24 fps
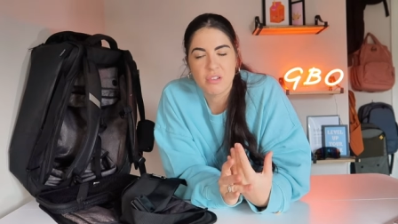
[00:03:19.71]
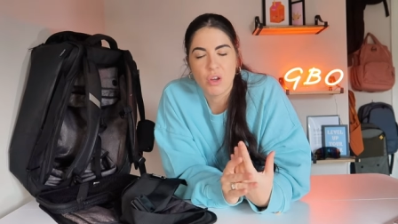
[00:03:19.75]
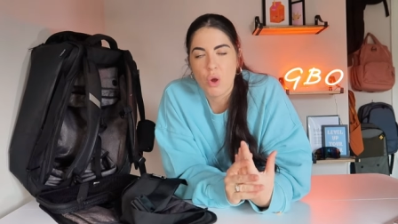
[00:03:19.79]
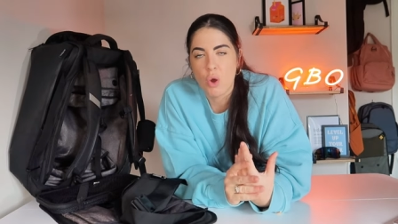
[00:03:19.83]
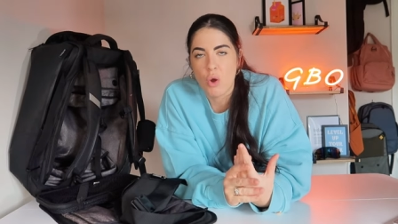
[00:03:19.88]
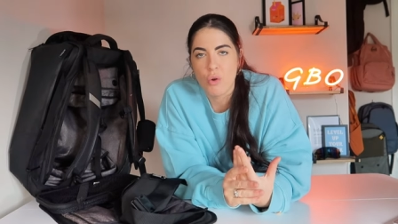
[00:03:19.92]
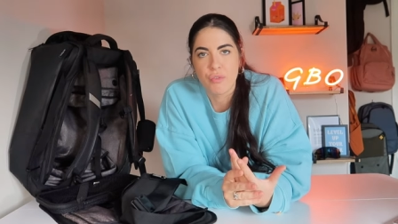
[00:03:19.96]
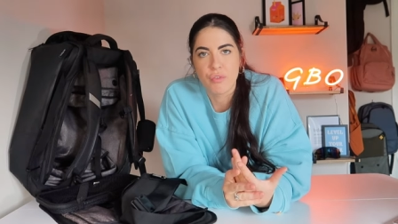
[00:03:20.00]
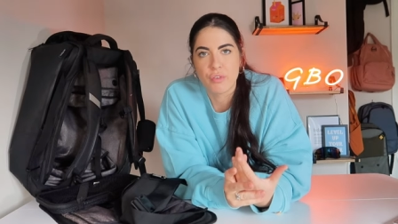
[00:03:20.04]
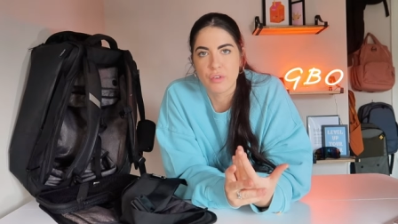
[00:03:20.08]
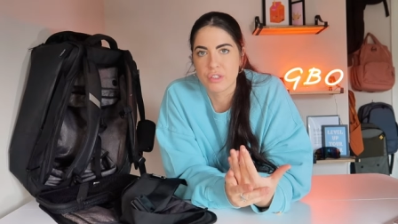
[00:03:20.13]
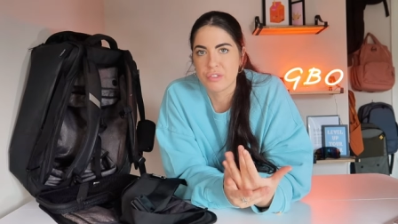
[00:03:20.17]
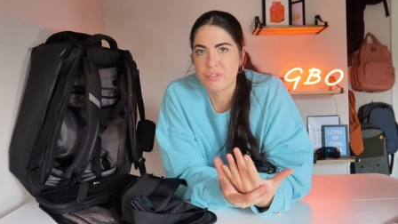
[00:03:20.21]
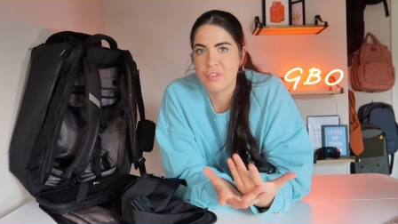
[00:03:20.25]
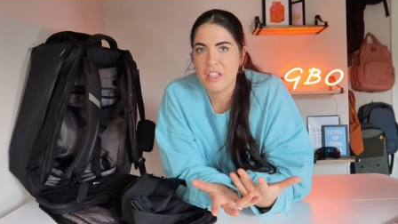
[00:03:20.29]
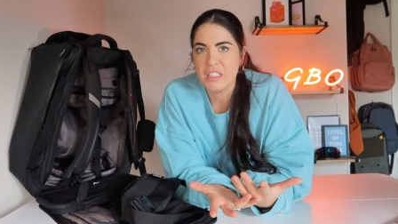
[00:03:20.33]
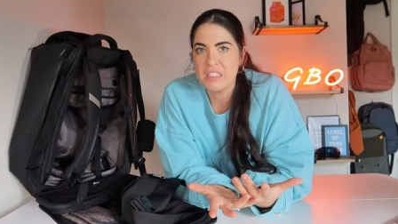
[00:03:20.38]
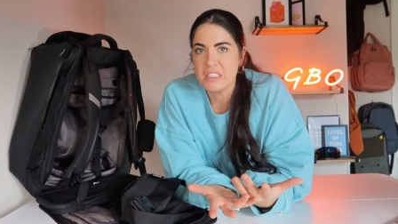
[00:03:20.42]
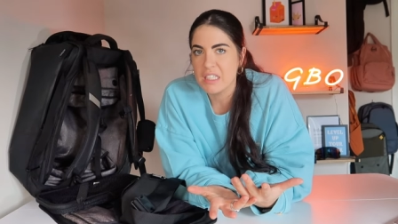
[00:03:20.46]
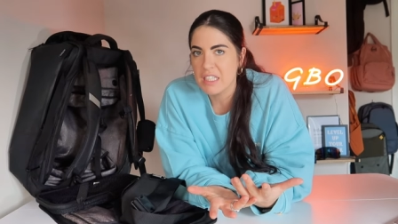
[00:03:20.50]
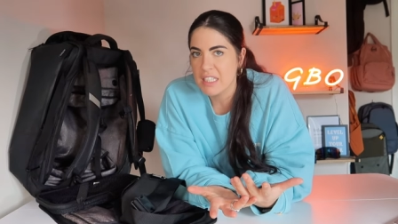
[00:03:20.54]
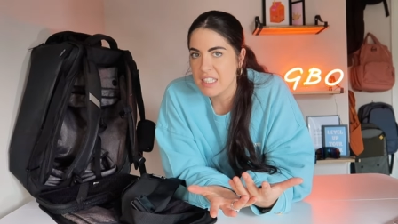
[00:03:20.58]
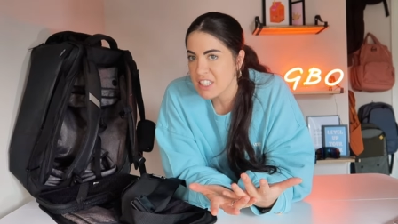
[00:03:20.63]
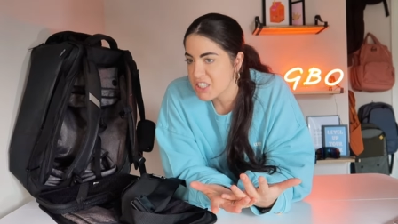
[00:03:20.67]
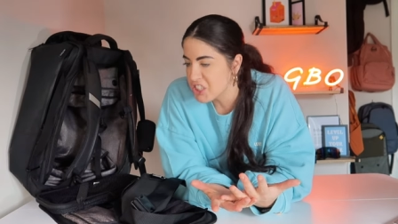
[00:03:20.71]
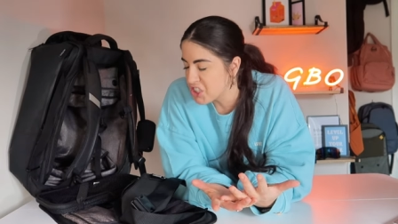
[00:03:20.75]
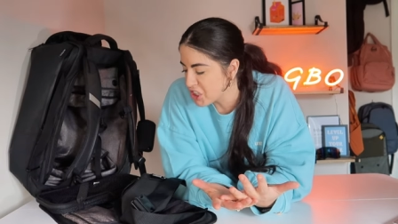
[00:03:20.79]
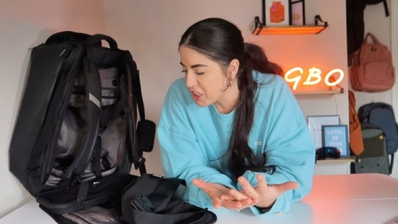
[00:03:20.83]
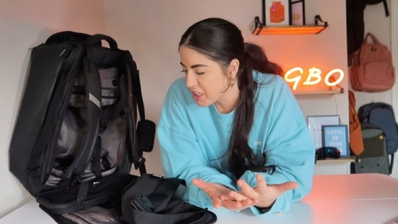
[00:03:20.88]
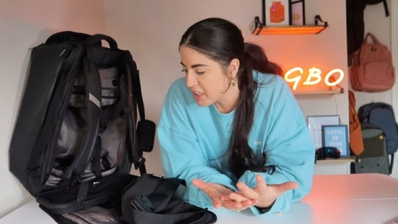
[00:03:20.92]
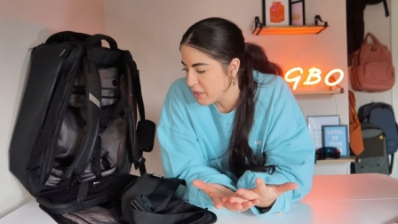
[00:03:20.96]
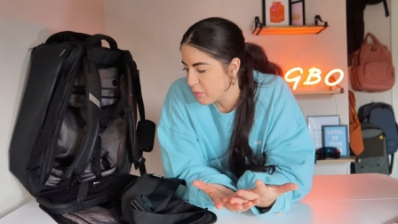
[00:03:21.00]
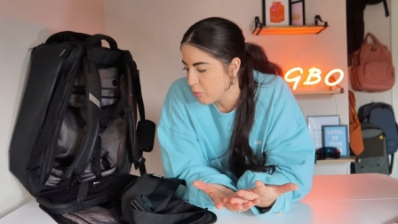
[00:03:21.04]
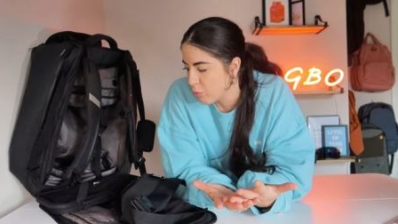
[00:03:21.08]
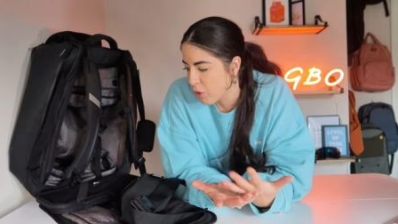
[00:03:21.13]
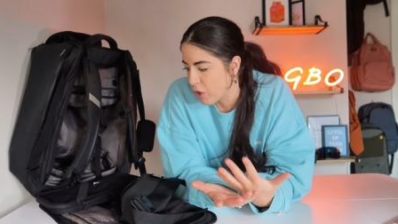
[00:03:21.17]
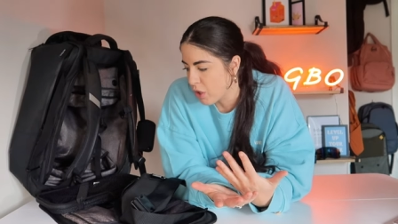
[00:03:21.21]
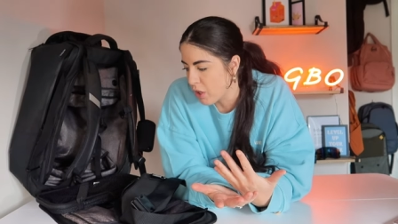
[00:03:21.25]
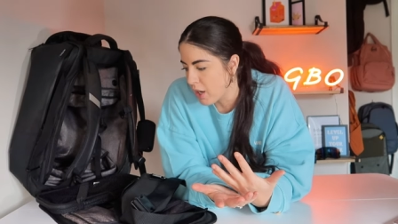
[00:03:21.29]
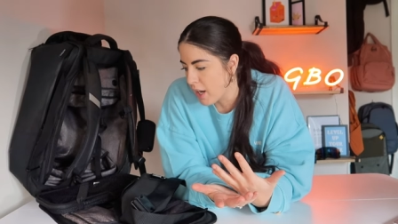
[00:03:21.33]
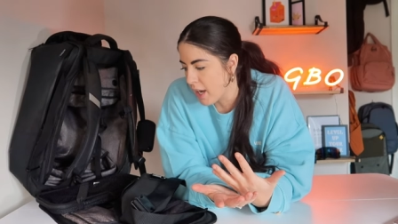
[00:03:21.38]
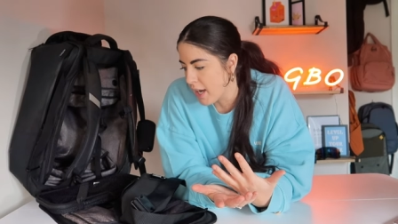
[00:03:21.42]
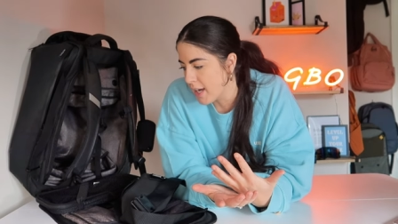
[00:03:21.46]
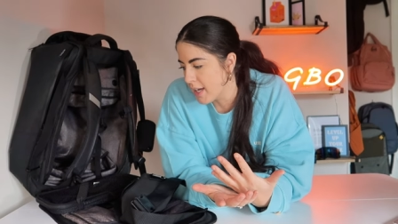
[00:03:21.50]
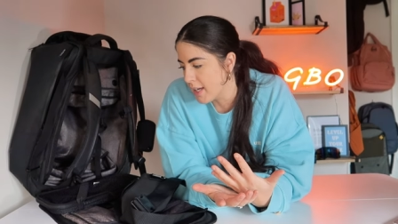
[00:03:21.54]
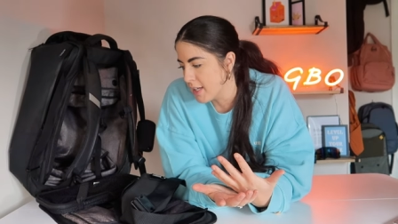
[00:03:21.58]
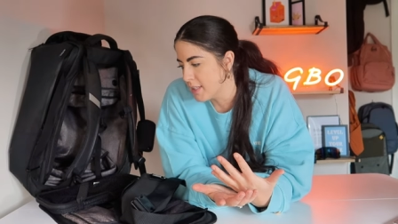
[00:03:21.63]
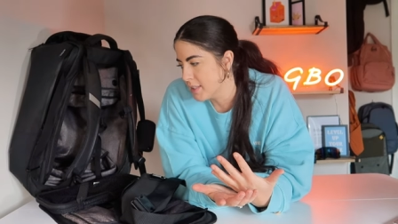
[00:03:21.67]
offers ventilation
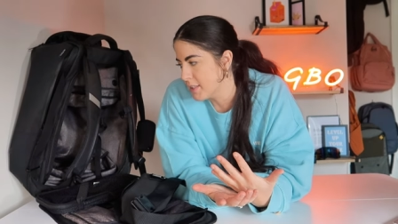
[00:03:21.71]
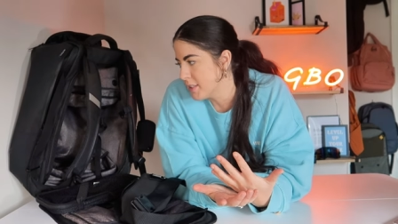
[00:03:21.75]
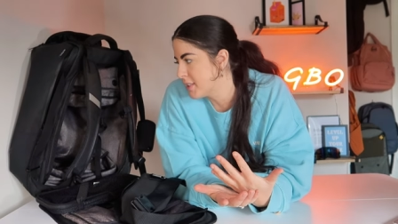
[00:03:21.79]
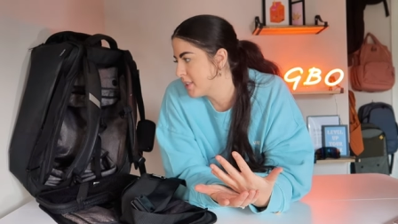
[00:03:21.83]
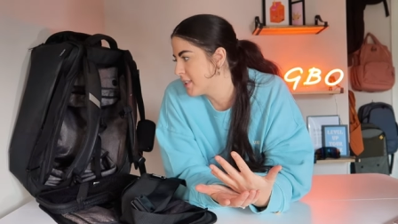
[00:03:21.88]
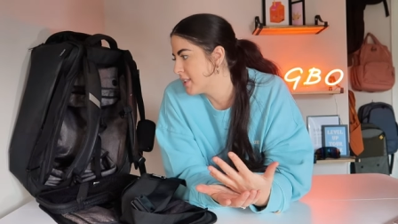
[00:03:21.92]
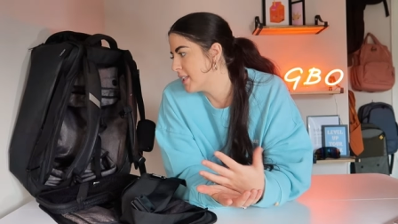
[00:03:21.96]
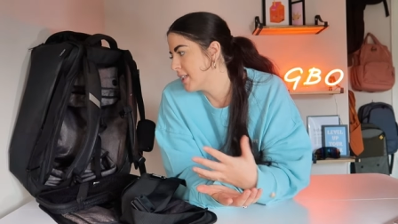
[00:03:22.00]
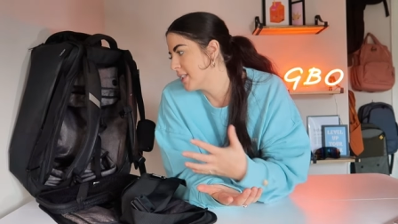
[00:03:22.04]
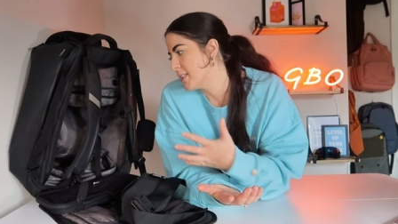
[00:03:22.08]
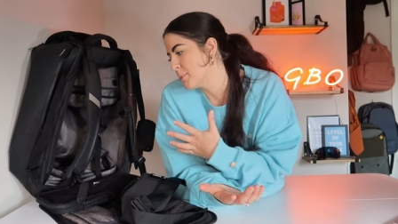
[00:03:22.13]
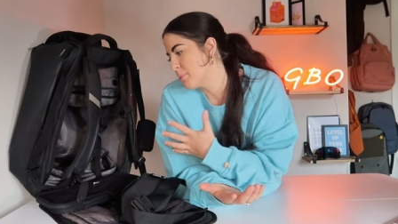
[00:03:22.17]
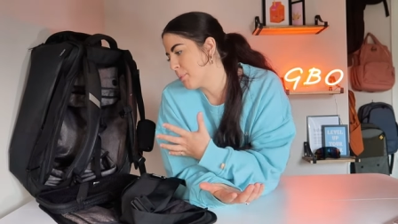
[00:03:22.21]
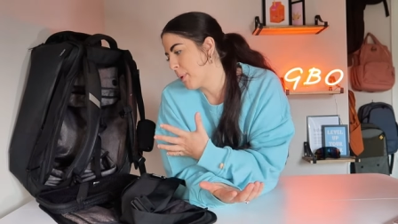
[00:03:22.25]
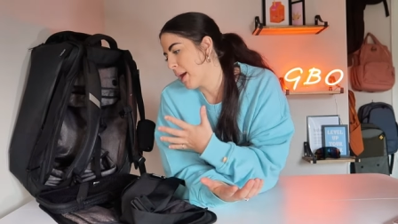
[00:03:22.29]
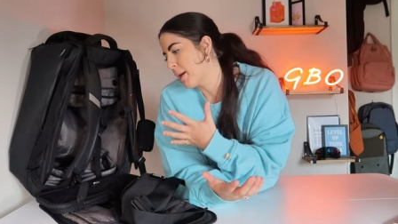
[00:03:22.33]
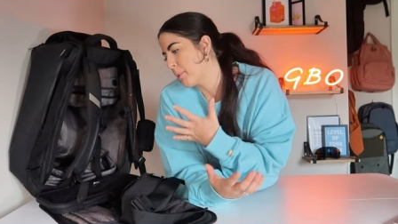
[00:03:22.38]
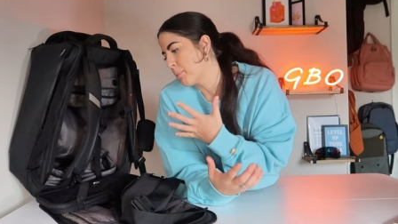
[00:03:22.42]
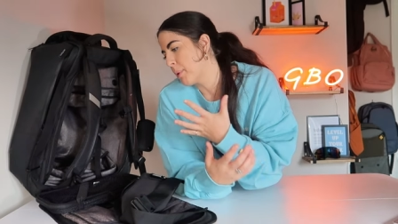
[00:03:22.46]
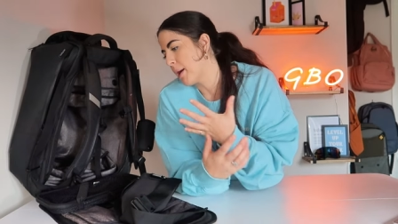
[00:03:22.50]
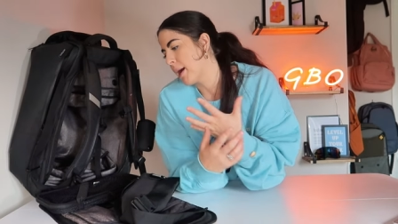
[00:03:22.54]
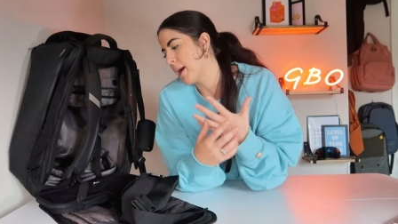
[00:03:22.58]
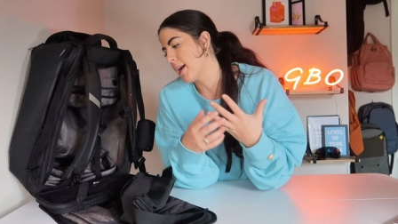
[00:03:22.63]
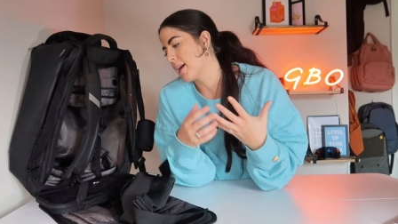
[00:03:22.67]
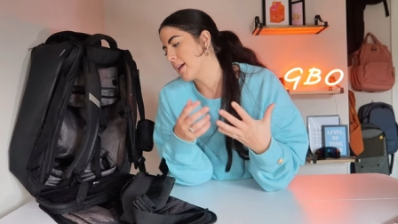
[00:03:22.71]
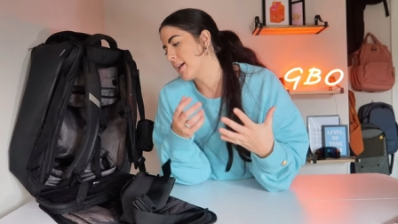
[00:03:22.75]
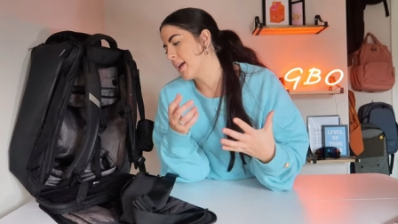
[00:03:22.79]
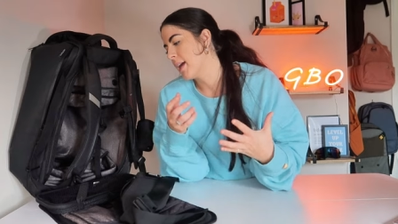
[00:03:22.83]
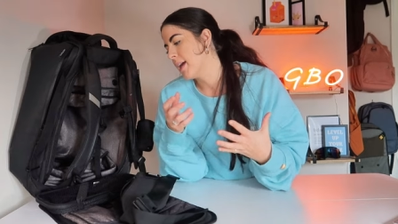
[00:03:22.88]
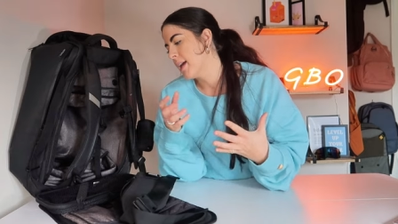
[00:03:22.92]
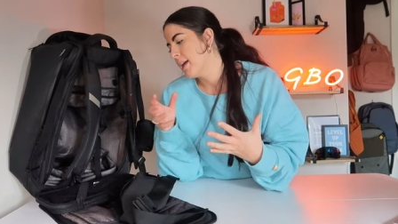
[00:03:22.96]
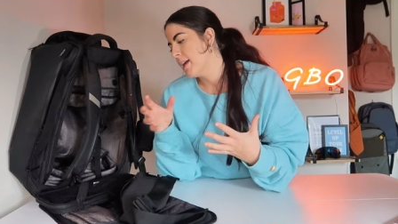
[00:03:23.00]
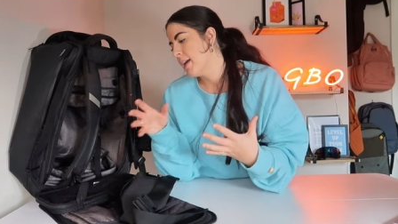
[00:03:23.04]
whereas this backpack